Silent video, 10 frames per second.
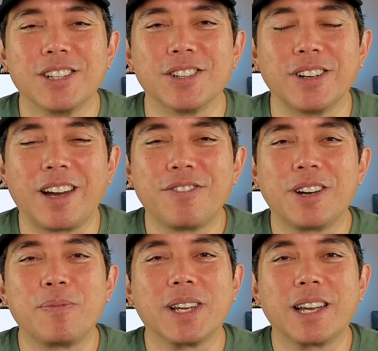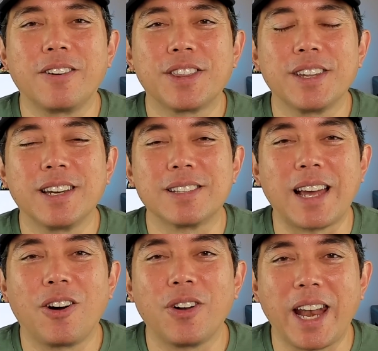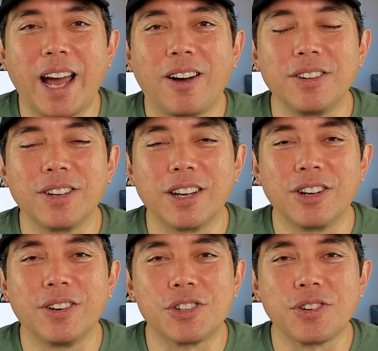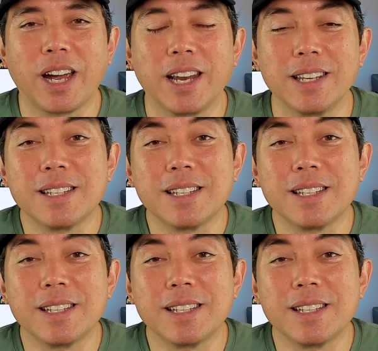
So have fun playing with it. It's out now. You can go and try it.